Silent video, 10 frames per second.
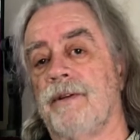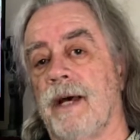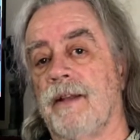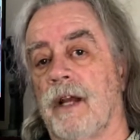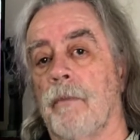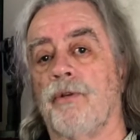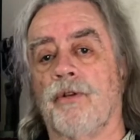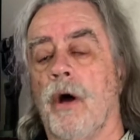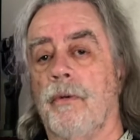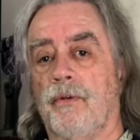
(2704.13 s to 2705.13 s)
how the
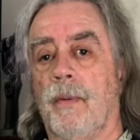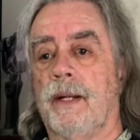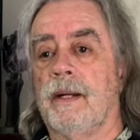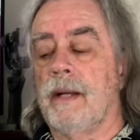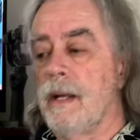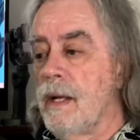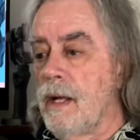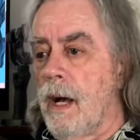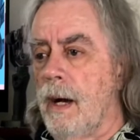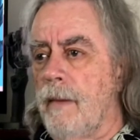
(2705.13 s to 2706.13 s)
commercial always went.
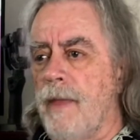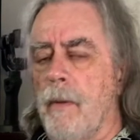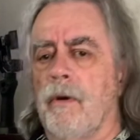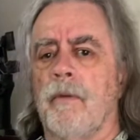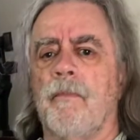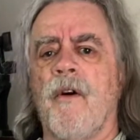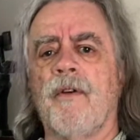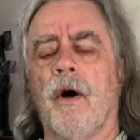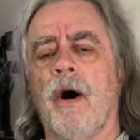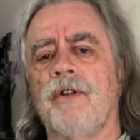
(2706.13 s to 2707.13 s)
They were a very
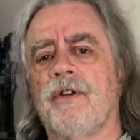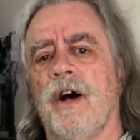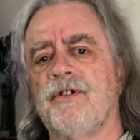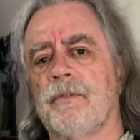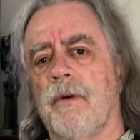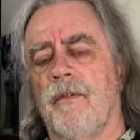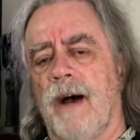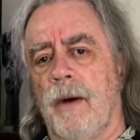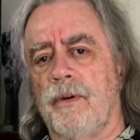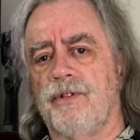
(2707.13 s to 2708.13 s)
large customer of
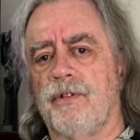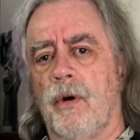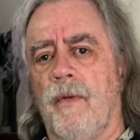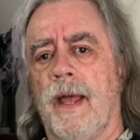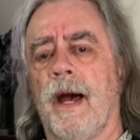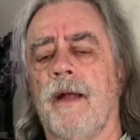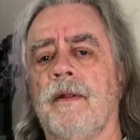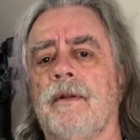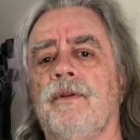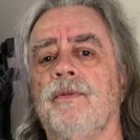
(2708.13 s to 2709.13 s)
ours, so they got
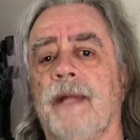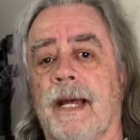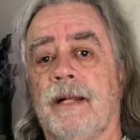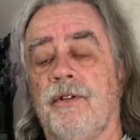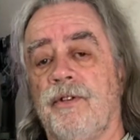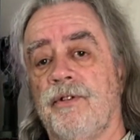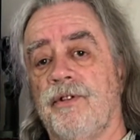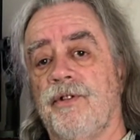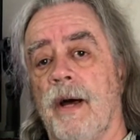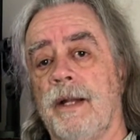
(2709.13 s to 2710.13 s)
2 technicians
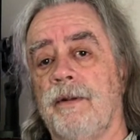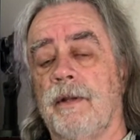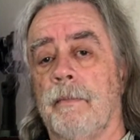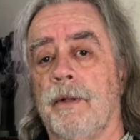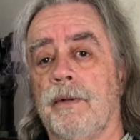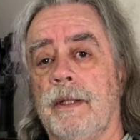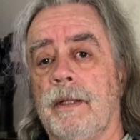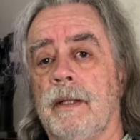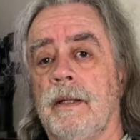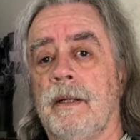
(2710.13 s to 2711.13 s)
assigned to the building
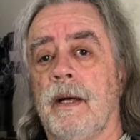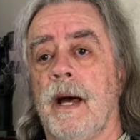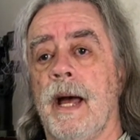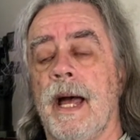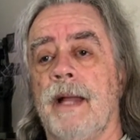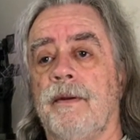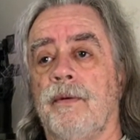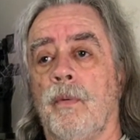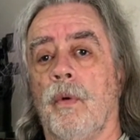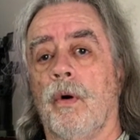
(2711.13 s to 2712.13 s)
and
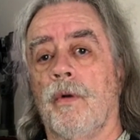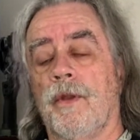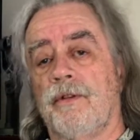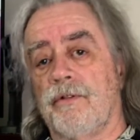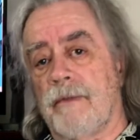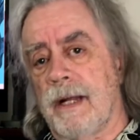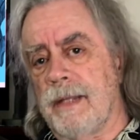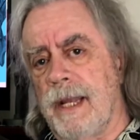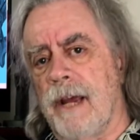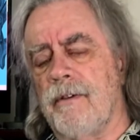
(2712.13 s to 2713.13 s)
to all the
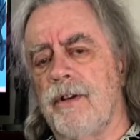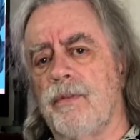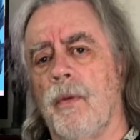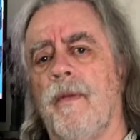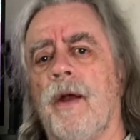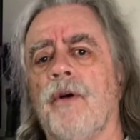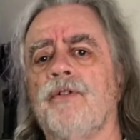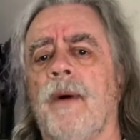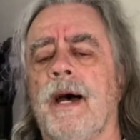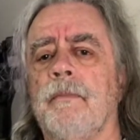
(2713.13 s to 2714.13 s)
surrounding areas where they
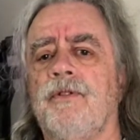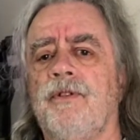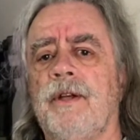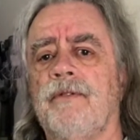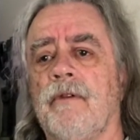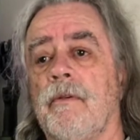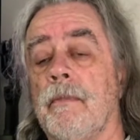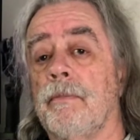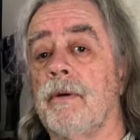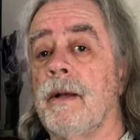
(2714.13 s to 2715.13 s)
also had machines. I
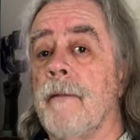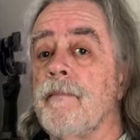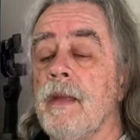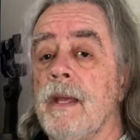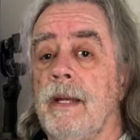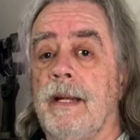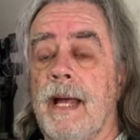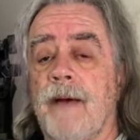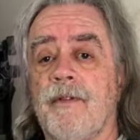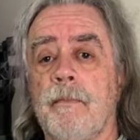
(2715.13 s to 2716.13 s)
remember you didn't
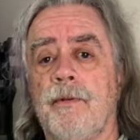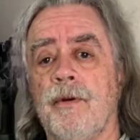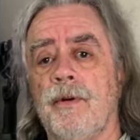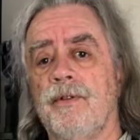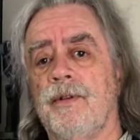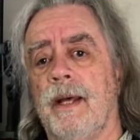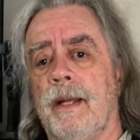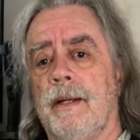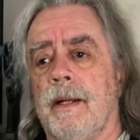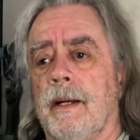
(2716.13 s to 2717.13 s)
have computers and